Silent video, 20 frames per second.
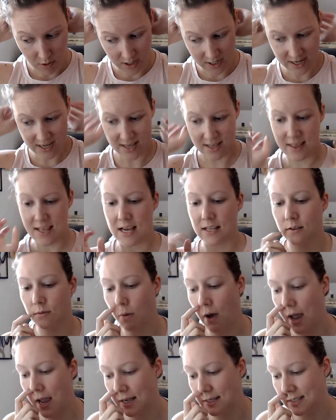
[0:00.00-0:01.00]
And that's why I
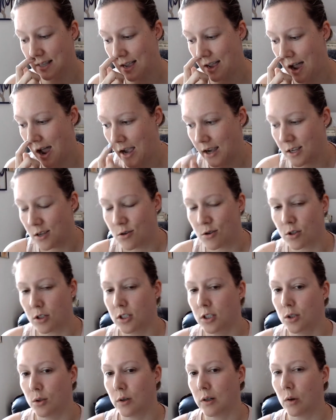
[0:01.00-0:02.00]
say I usually do
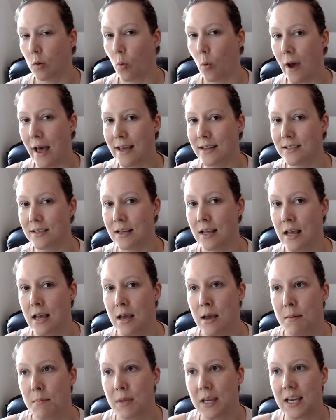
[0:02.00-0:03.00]
it wet,
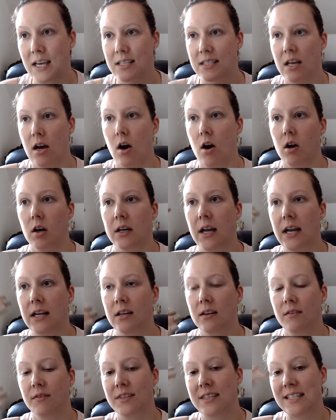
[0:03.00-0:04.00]
because it all kind of
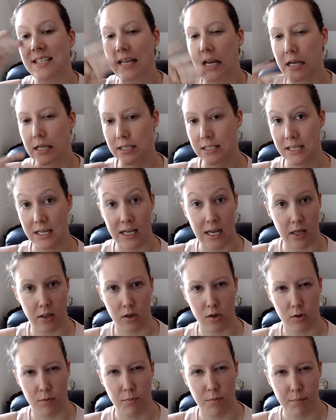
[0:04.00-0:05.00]
stays together
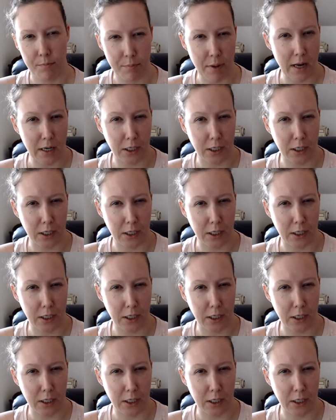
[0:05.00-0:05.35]
better.